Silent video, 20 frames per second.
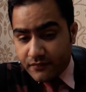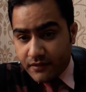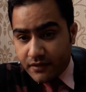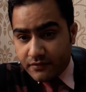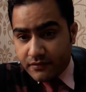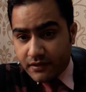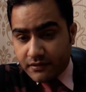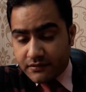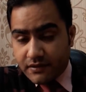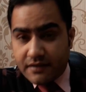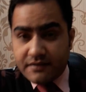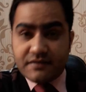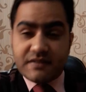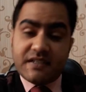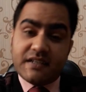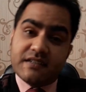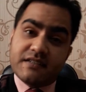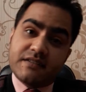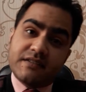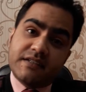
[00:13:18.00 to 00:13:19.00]
The
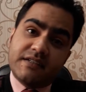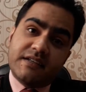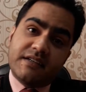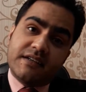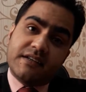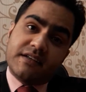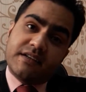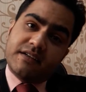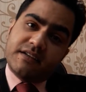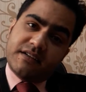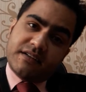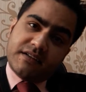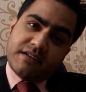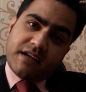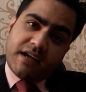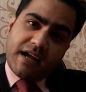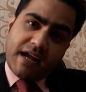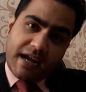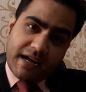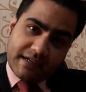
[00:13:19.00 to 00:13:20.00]
SGST
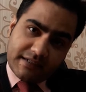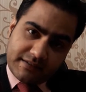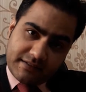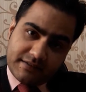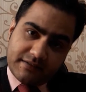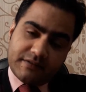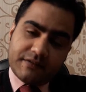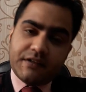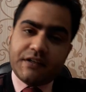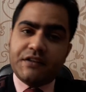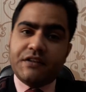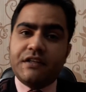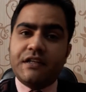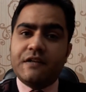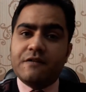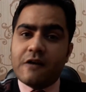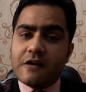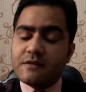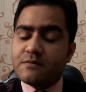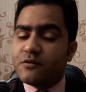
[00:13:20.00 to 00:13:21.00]
Act in the
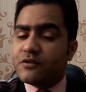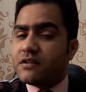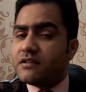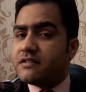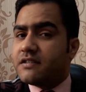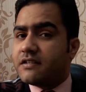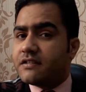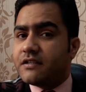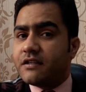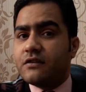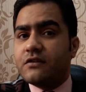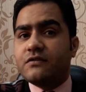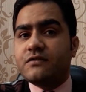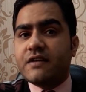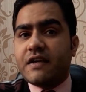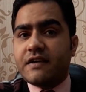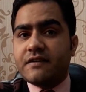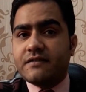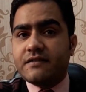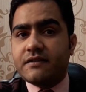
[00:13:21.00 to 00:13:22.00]
revised model GST law
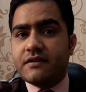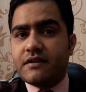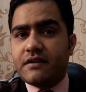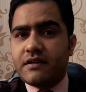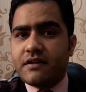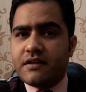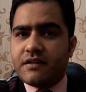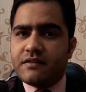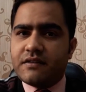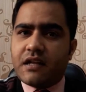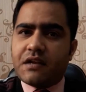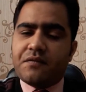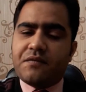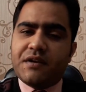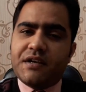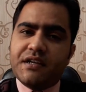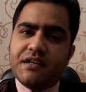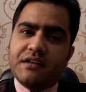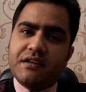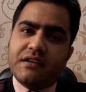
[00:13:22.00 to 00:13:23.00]
says that
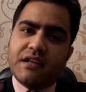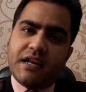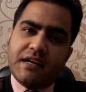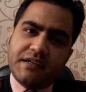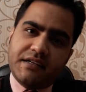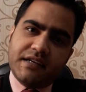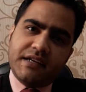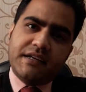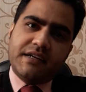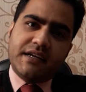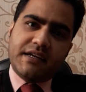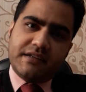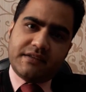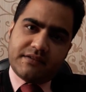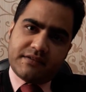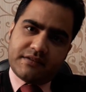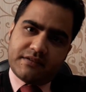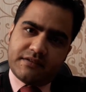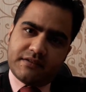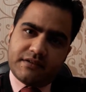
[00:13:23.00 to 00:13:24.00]
within 90
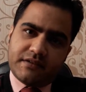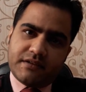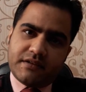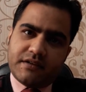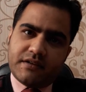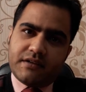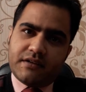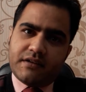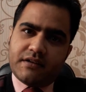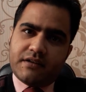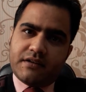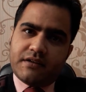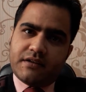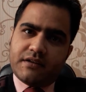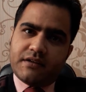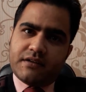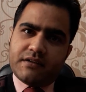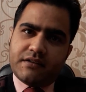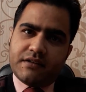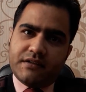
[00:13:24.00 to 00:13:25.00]
days,
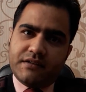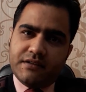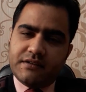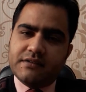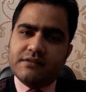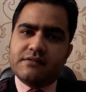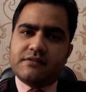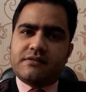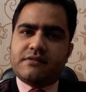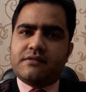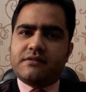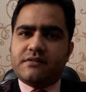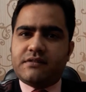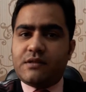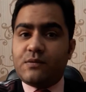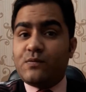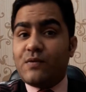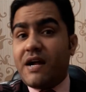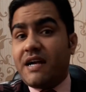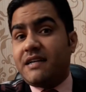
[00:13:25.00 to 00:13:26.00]
the dealers, the
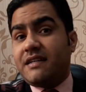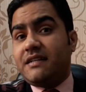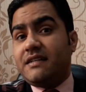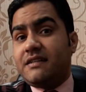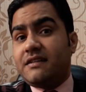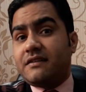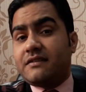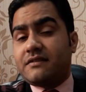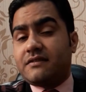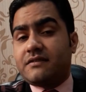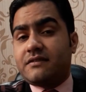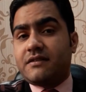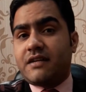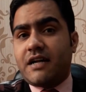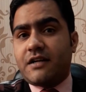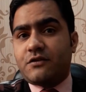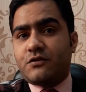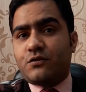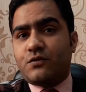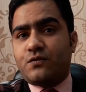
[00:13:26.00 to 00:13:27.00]
VAT dealers,
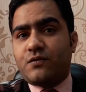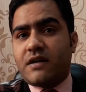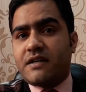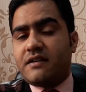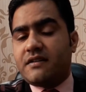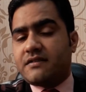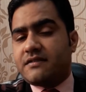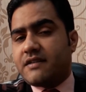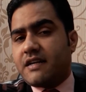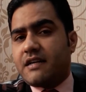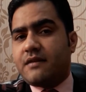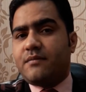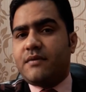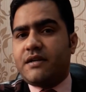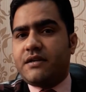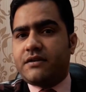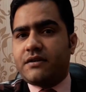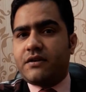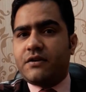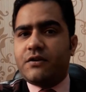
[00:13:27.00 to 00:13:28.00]
has to file a
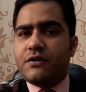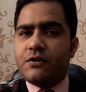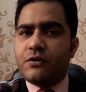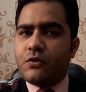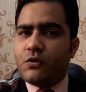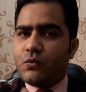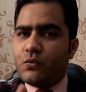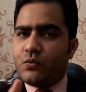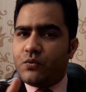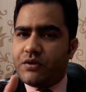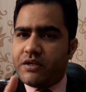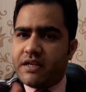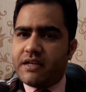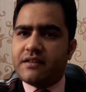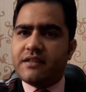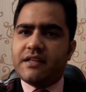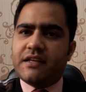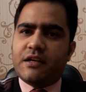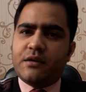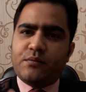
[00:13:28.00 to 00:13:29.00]
statement to take
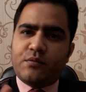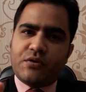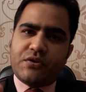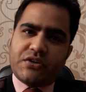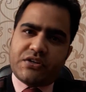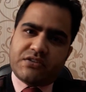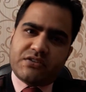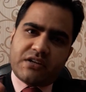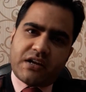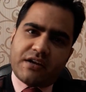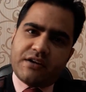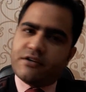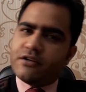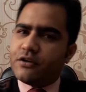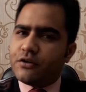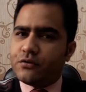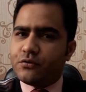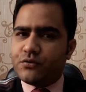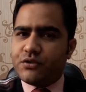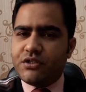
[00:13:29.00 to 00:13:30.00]
their input tax credit
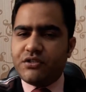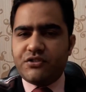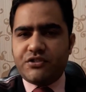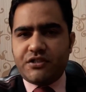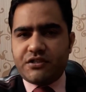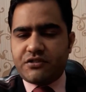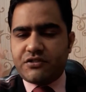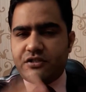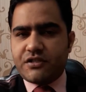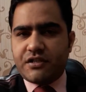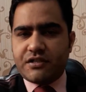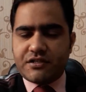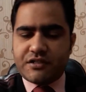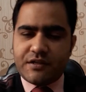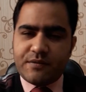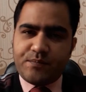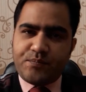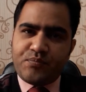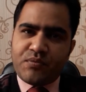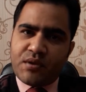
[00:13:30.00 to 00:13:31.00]
into the GST
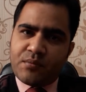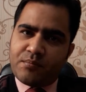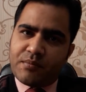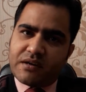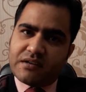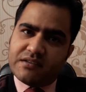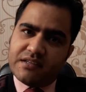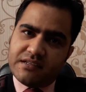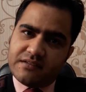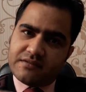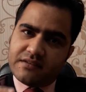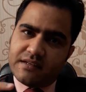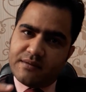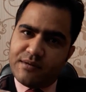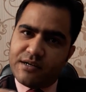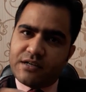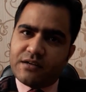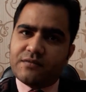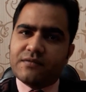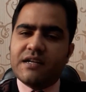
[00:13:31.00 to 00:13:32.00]
regime, but this
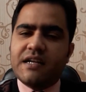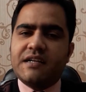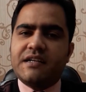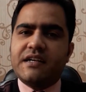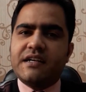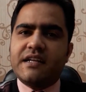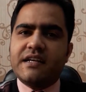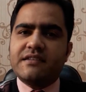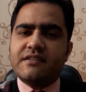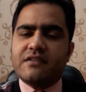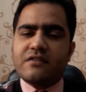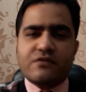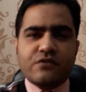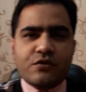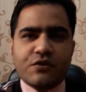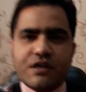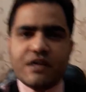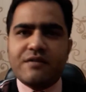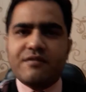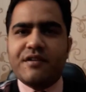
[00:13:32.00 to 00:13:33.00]
limit of 90 days is
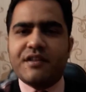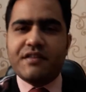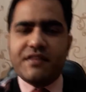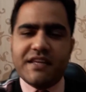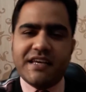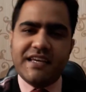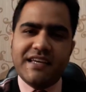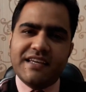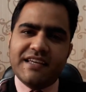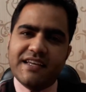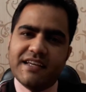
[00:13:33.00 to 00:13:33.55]
not given in the